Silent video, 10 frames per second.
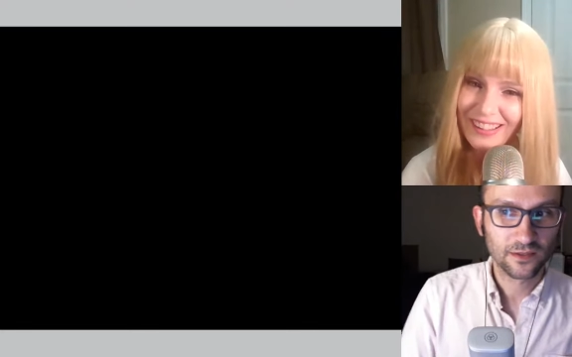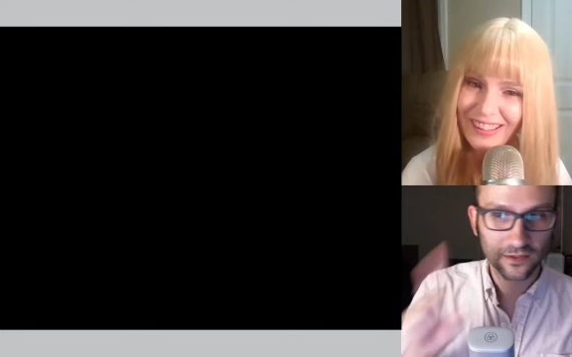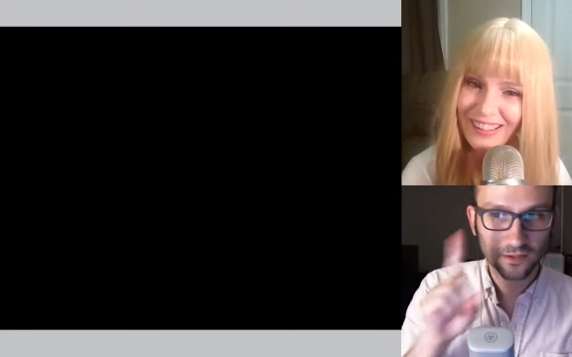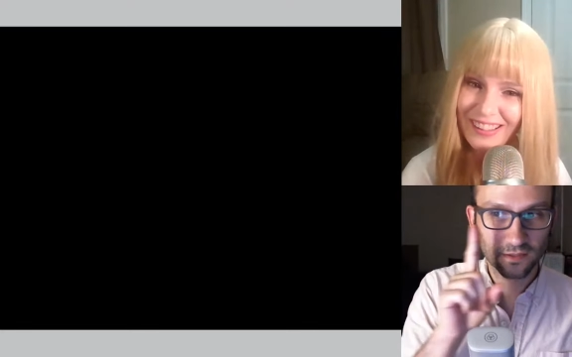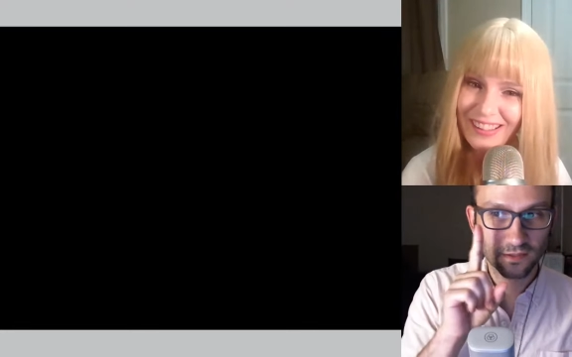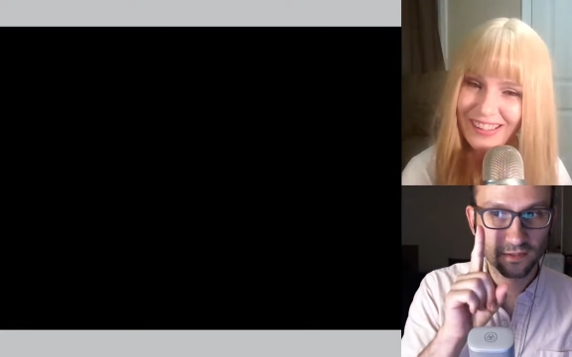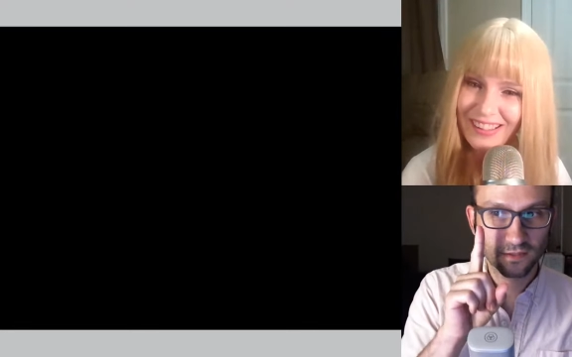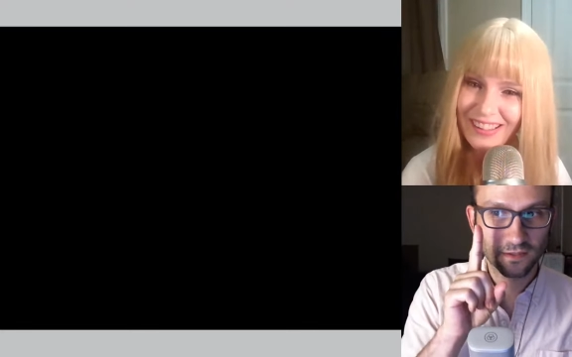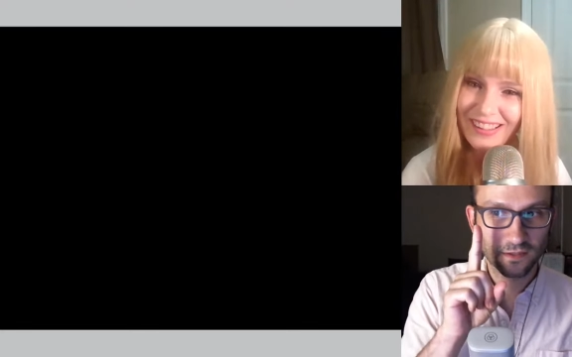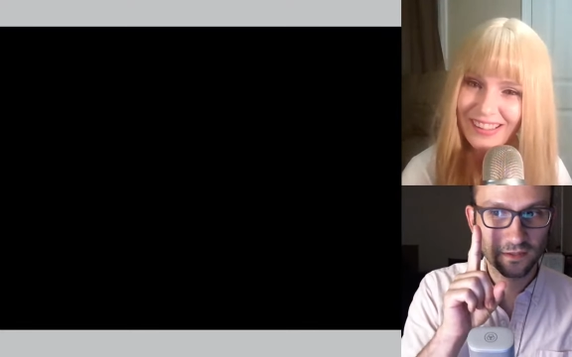
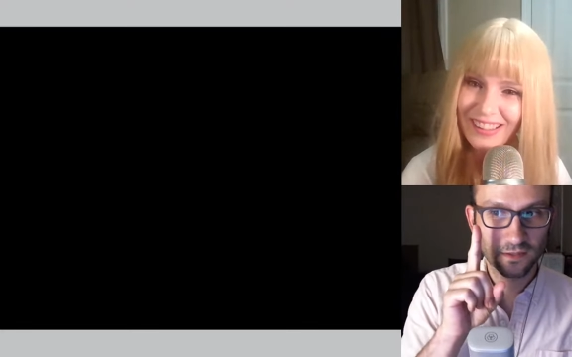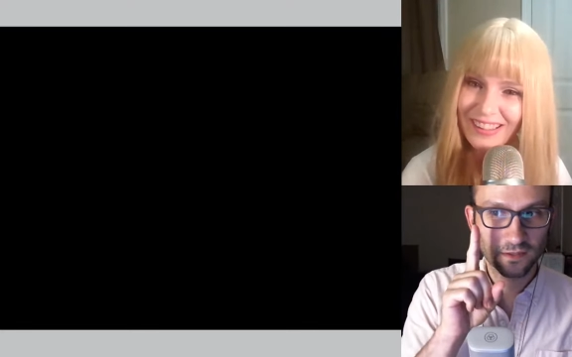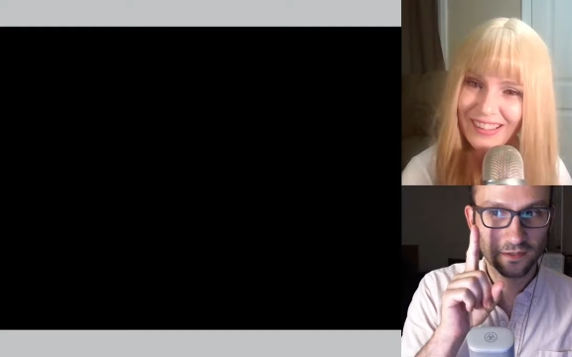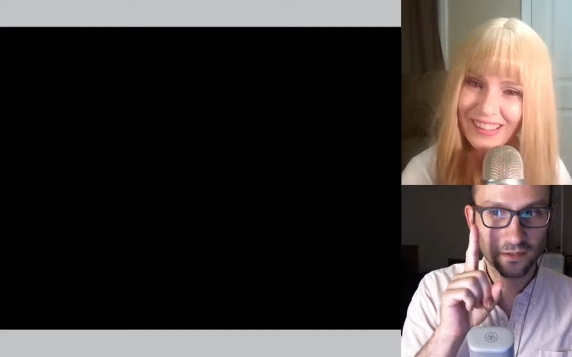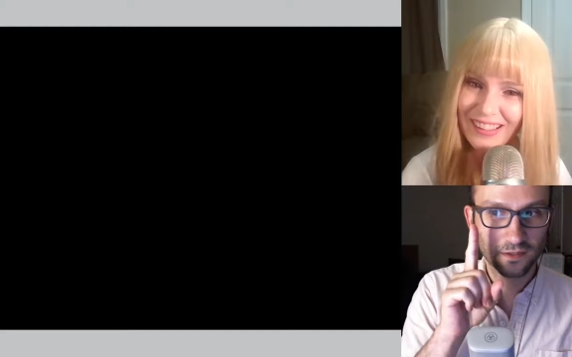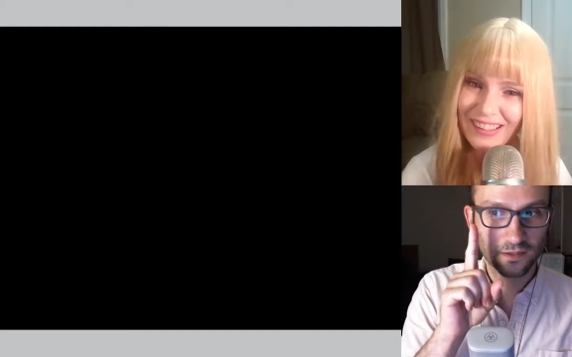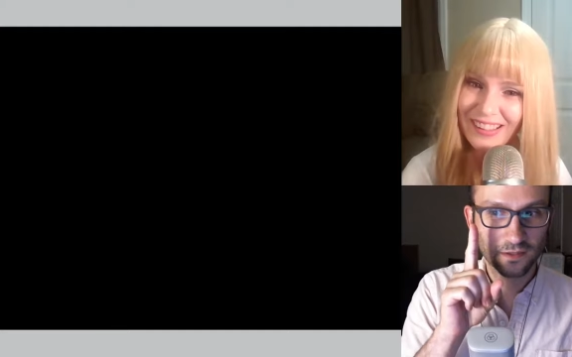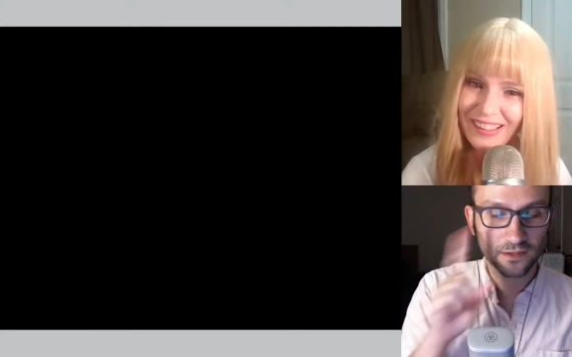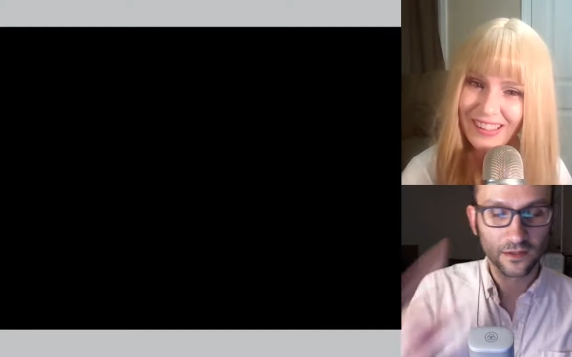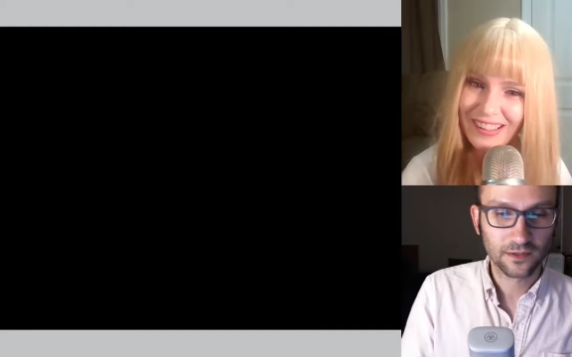
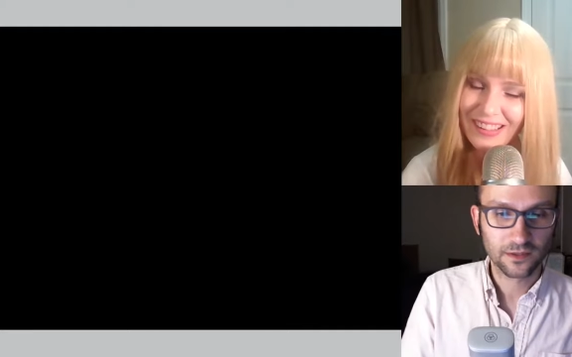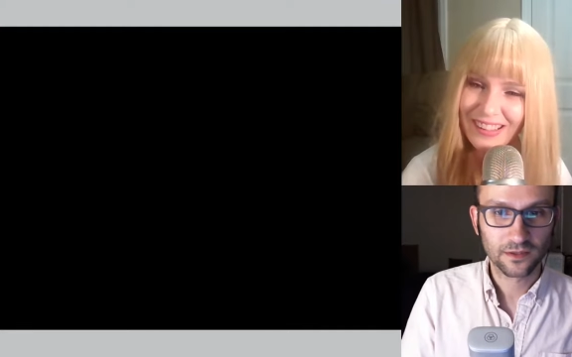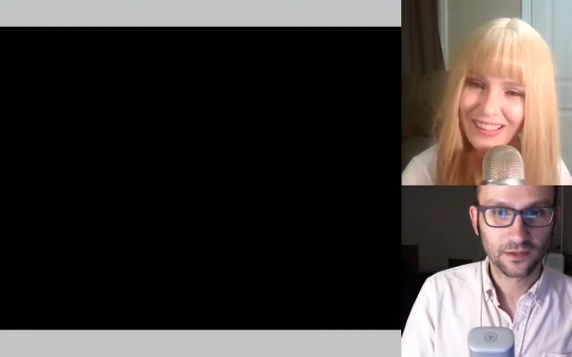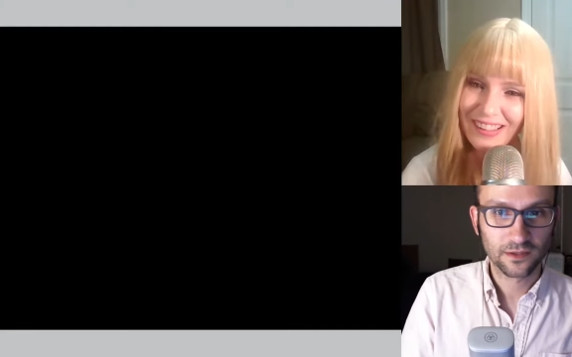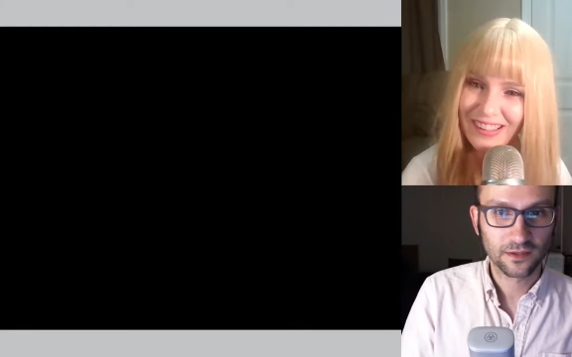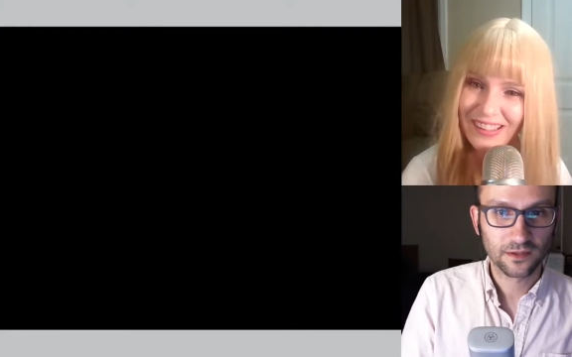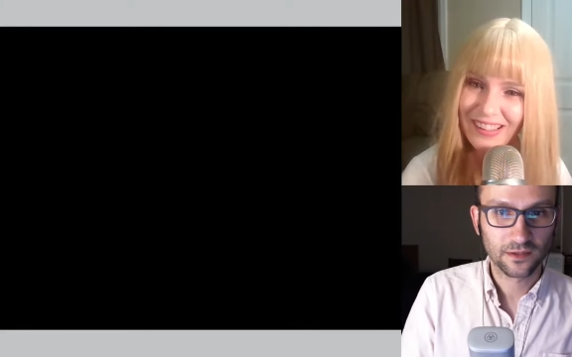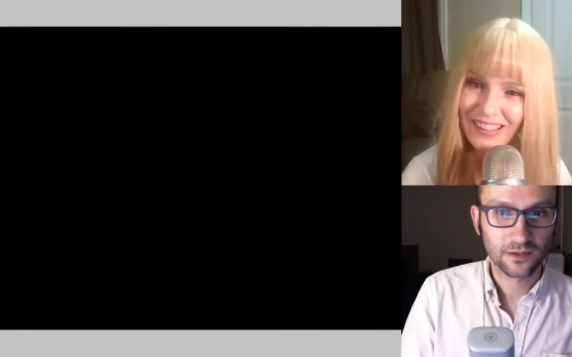(silence)